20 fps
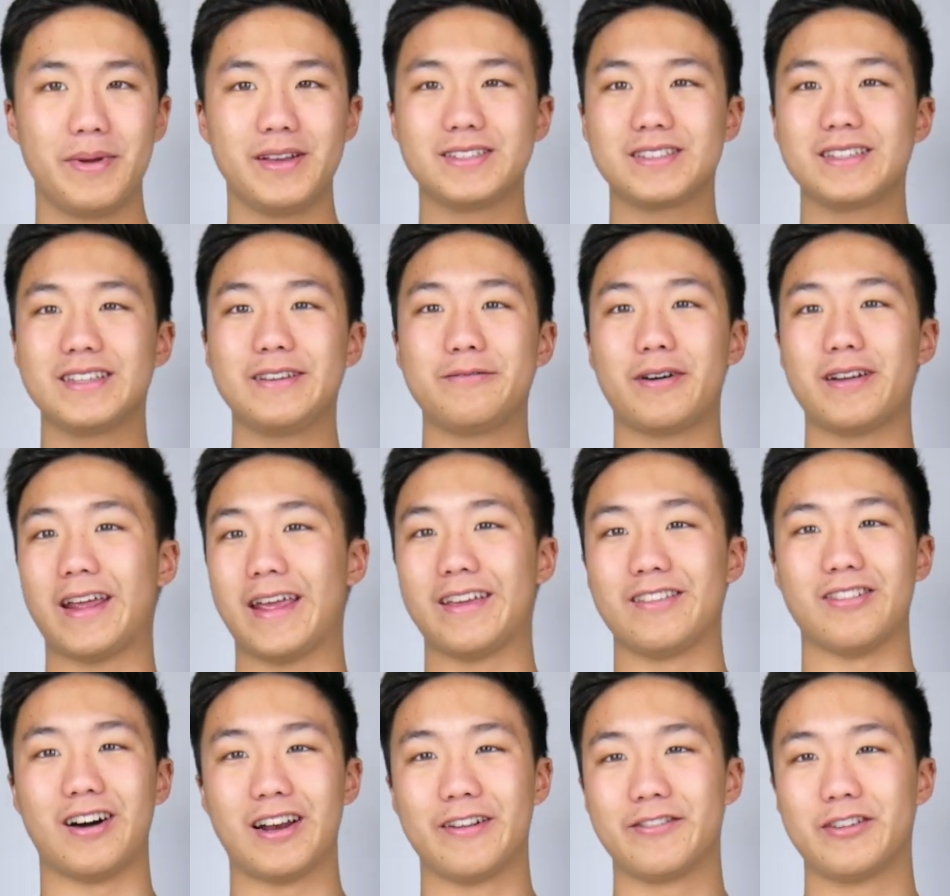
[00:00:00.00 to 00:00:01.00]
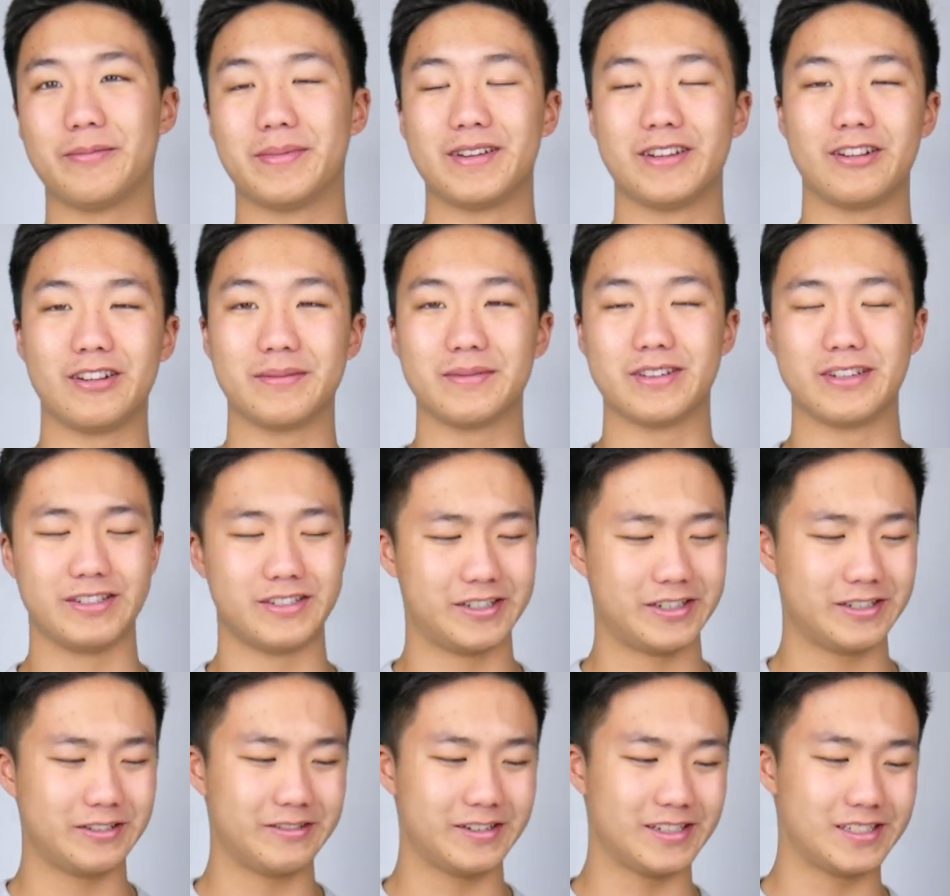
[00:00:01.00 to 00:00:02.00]
Basically, what a lot of you have been telling me to
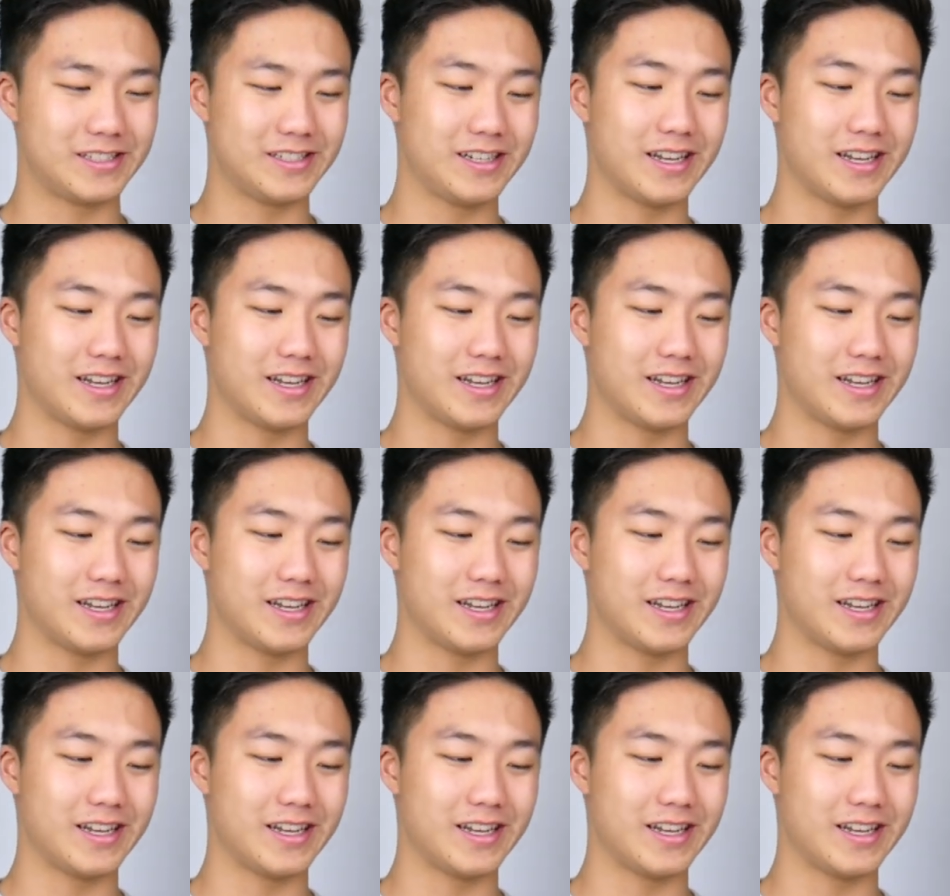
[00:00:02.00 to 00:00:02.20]
do is to